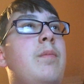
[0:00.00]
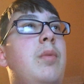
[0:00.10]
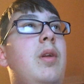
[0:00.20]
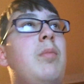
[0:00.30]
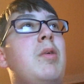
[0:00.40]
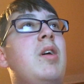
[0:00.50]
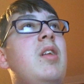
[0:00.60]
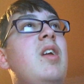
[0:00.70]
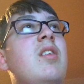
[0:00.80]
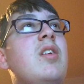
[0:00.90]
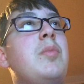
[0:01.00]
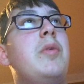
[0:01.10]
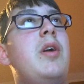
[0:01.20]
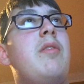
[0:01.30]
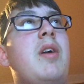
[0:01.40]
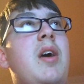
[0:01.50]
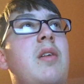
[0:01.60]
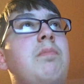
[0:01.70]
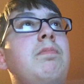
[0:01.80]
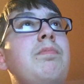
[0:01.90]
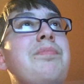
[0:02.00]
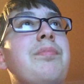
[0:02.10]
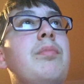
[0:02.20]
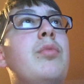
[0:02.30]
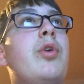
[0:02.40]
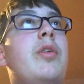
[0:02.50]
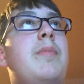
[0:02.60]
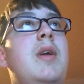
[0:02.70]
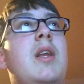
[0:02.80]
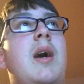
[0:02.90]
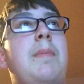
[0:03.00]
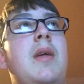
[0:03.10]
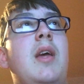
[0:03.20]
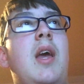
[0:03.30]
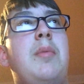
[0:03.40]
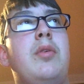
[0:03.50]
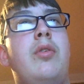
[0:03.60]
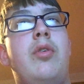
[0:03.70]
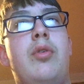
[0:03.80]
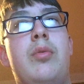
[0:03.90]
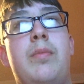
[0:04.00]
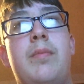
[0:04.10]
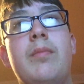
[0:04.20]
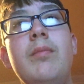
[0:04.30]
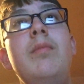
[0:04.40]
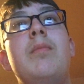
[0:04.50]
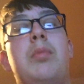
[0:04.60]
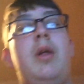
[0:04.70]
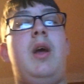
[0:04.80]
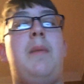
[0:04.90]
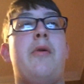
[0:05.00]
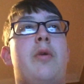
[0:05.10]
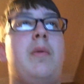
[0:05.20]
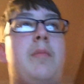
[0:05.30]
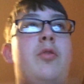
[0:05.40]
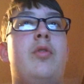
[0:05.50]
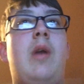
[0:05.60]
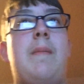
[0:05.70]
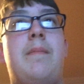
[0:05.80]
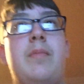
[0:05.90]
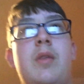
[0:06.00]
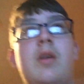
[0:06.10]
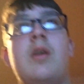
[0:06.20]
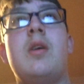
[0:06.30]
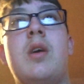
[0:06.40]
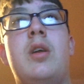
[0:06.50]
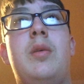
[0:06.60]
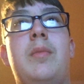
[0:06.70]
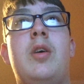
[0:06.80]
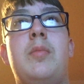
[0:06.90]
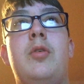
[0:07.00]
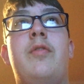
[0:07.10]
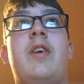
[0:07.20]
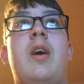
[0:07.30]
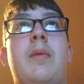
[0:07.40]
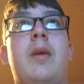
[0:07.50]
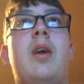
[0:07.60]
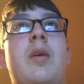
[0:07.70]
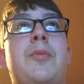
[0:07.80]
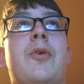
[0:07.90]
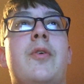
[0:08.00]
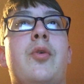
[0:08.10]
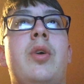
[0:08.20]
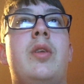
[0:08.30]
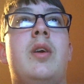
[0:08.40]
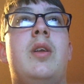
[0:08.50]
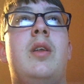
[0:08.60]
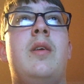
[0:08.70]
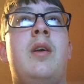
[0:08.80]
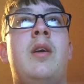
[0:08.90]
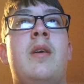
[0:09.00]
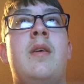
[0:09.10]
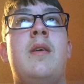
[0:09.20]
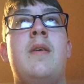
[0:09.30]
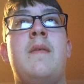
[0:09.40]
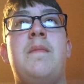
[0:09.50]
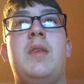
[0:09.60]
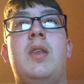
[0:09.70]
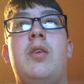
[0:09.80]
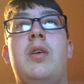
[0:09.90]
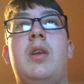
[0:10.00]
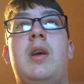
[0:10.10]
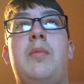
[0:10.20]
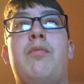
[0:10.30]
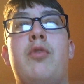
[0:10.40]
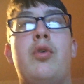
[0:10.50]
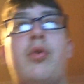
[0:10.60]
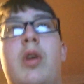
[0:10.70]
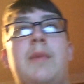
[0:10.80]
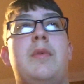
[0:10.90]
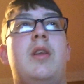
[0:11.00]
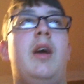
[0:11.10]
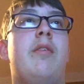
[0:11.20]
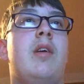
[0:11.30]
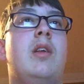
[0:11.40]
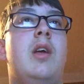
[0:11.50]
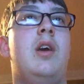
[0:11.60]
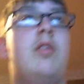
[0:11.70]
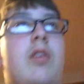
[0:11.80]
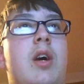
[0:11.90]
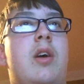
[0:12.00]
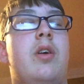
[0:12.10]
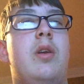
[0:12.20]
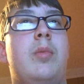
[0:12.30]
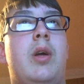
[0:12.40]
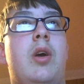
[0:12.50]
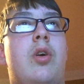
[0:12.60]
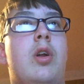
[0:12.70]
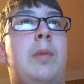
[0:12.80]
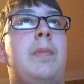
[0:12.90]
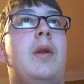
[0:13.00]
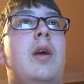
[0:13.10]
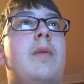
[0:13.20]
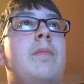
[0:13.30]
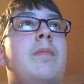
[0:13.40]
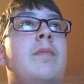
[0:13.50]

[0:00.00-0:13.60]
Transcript: But, but at least on the bright side, with me not being able to play Pokemon Moon, I'm, the Moon file, I'm getting more recording done, and I'm recorded up to next Sunday, so that's good. I'm getting caught up in it.